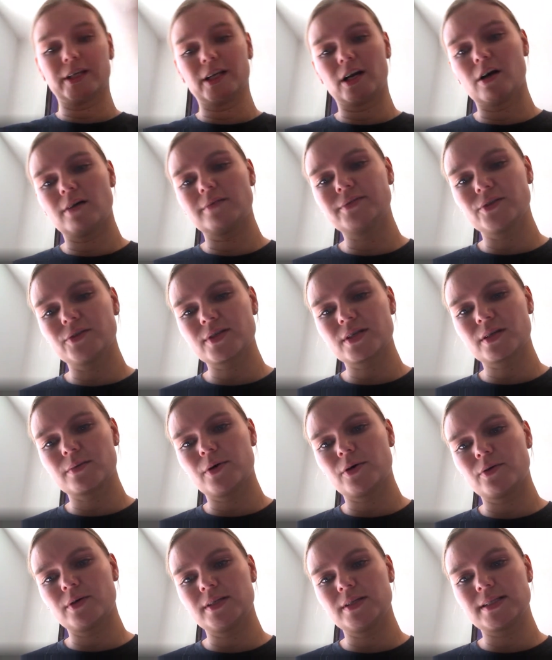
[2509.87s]
all of those
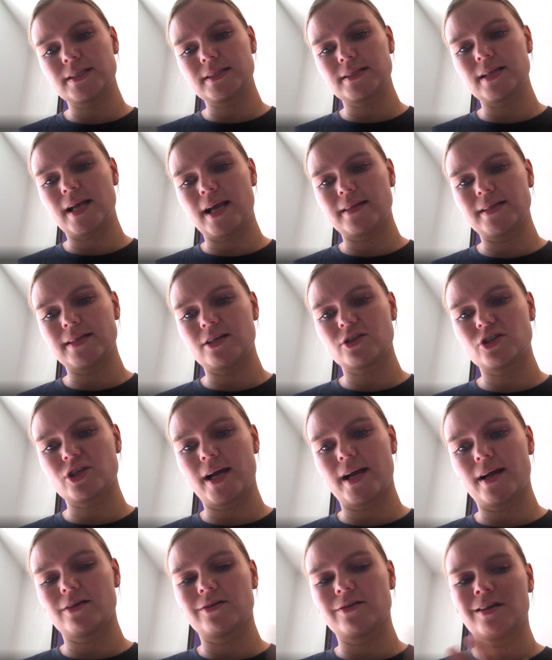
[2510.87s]
components at that
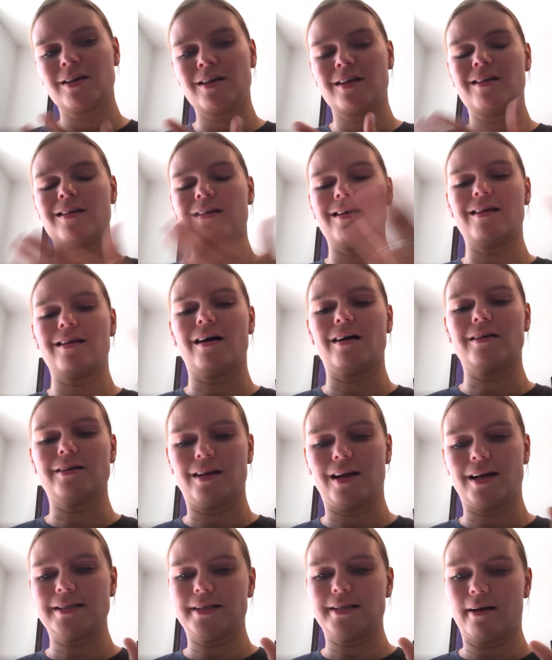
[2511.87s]
child and
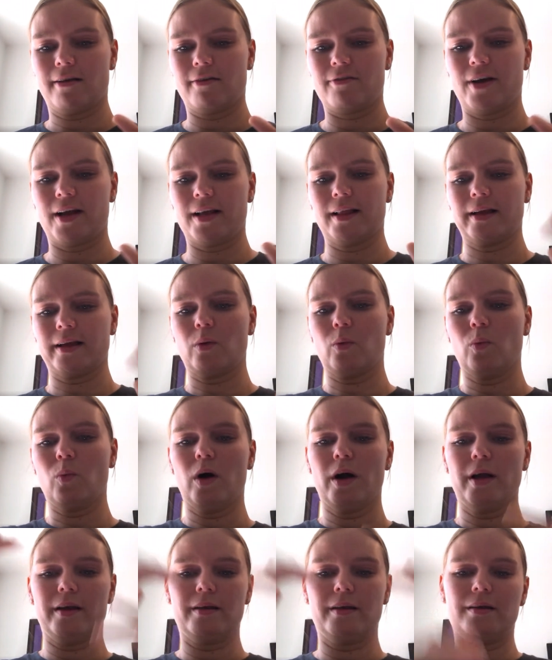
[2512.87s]
identify like
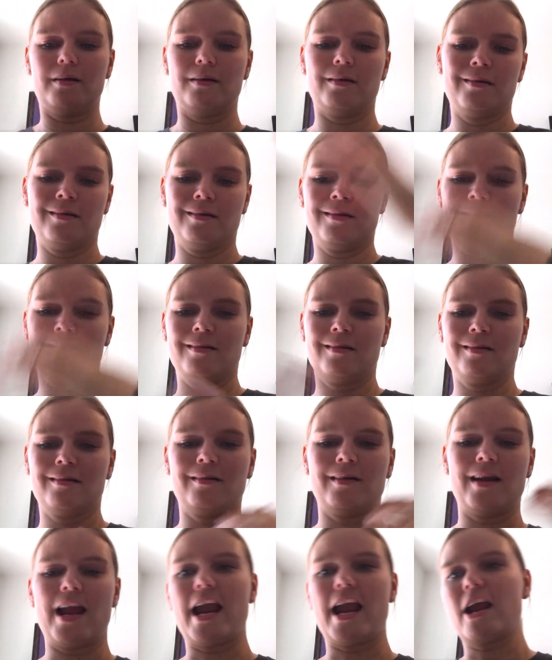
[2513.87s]
what
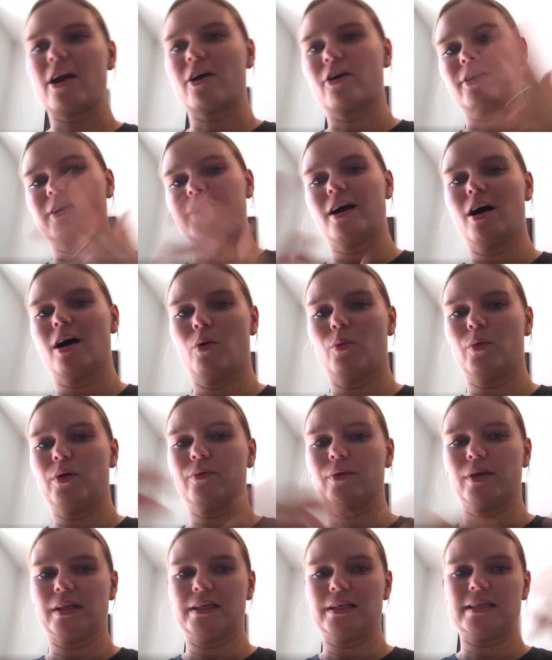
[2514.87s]
area we
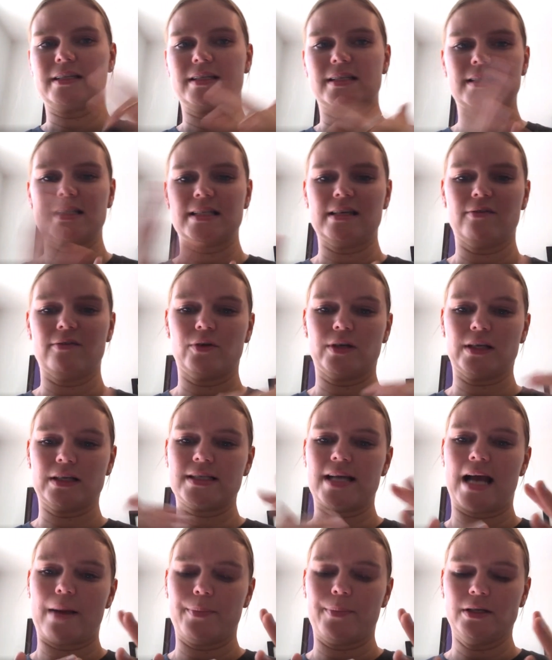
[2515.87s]
really need to see if we can
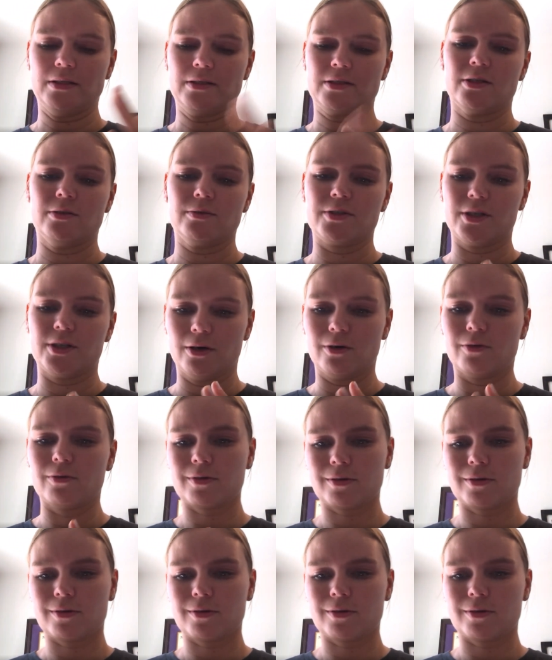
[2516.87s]
tap into too.